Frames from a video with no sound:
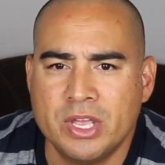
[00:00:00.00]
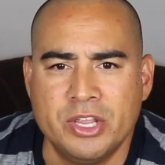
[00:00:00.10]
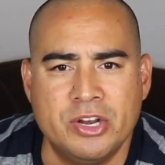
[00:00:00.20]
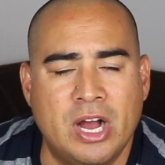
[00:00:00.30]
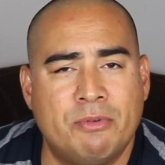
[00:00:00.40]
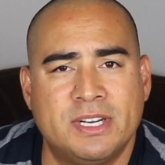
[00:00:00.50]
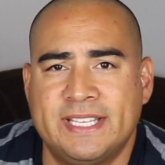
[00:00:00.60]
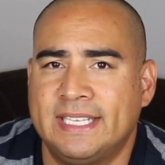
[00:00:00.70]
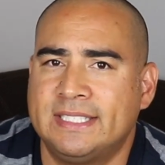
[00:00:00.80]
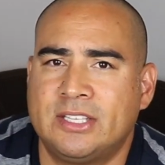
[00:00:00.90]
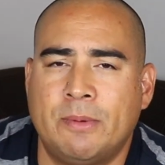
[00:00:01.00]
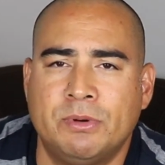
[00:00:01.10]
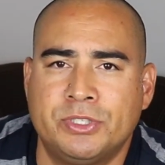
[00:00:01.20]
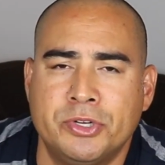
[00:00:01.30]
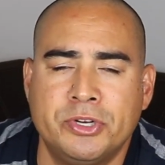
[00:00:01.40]
You know, I want to take this
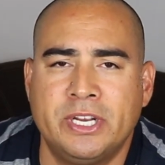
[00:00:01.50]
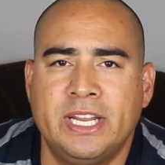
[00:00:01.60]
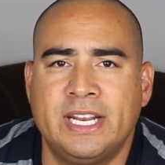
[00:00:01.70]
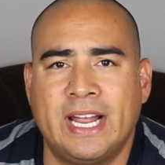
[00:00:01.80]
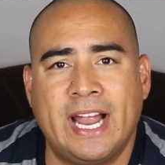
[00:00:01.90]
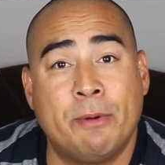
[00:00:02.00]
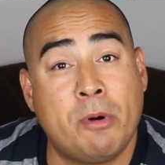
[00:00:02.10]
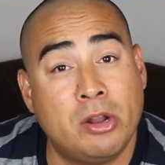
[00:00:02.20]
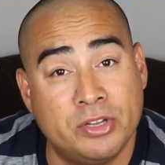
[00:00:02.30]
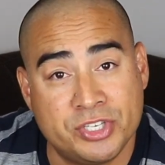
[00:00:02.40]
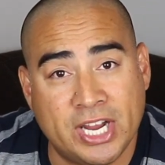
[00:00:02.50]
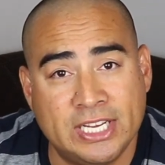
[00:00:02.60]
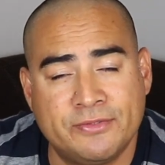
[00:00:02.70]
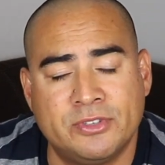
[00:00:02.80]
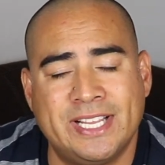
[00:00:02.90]
opportunity, and I
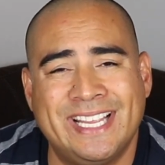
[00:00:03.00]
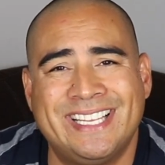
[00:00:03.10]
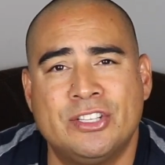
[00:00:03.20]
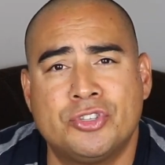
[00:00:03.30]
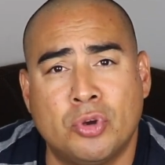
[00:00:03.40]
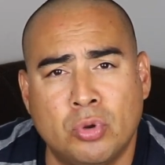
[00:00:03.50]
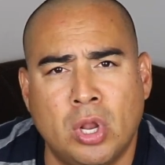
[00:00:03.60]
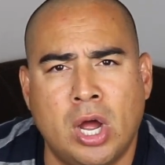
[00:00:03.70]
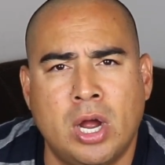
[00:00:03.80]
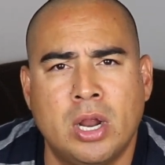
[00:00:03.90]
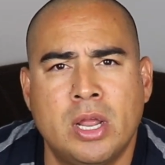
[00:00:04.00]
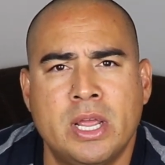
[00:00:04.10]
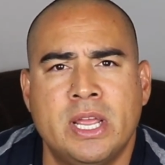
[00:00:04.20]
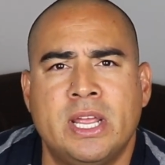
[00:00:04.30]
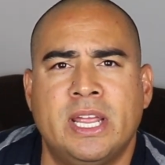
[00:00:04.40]
apologize for taking so long
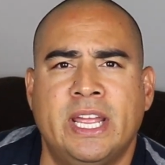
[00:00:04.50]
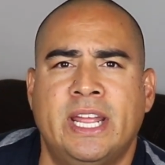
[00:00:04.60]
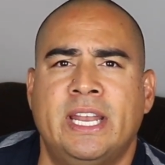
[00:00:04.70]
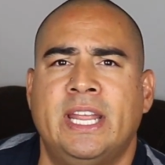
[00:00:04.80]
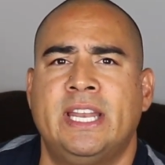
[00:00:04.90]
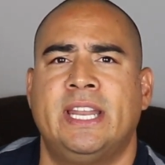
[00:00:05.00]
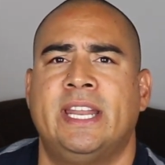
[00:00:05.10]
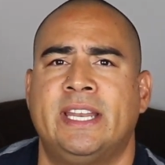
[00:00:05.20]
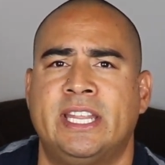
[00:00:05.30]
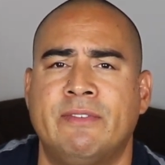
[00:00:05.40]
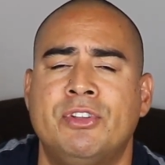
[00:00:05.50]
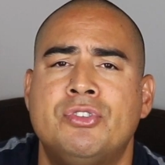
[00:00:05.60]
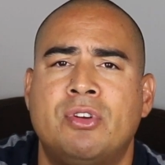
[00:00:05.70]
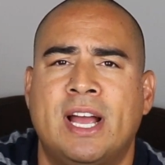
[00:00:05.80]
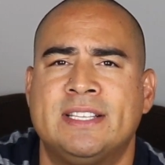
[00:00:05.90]
in giving
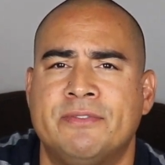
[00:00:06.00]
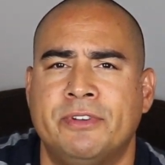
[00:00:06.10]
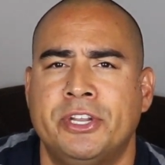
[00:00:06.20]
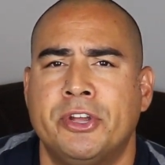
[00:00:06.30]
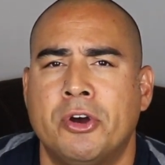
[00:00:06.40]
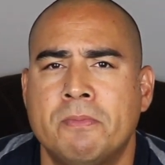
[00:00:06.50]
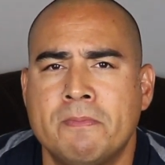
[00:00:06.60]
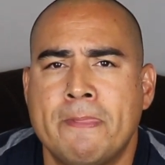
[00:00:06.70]
you guys a video.